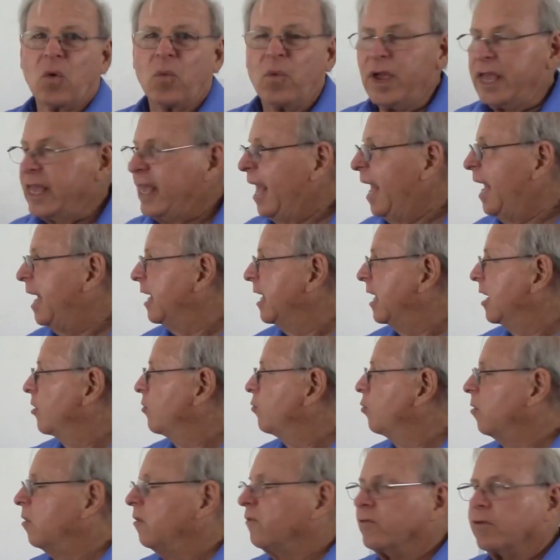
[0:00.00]
we can't get
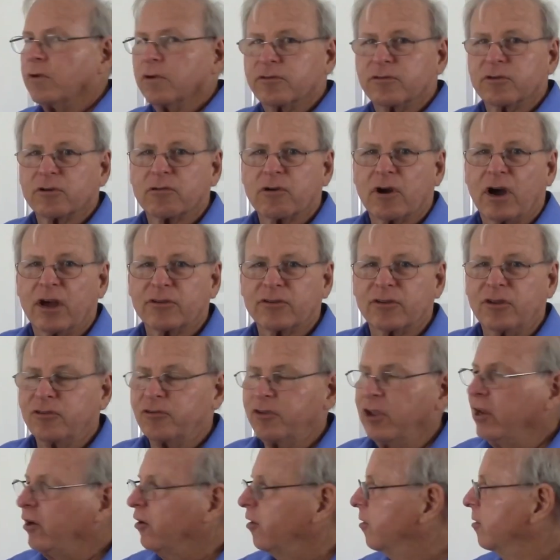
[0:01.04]
12 volts across the
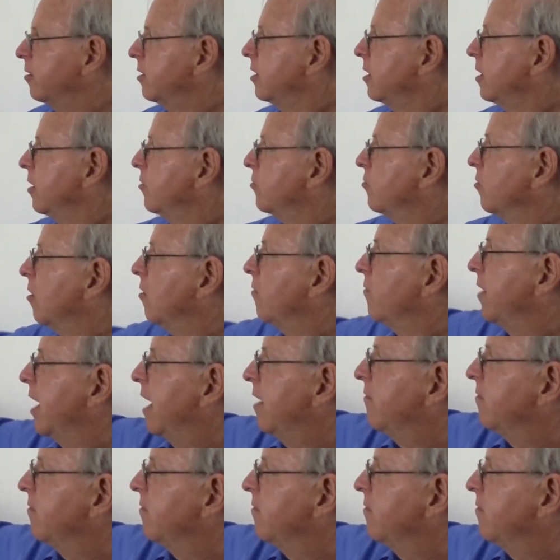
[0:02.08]
zener. So if we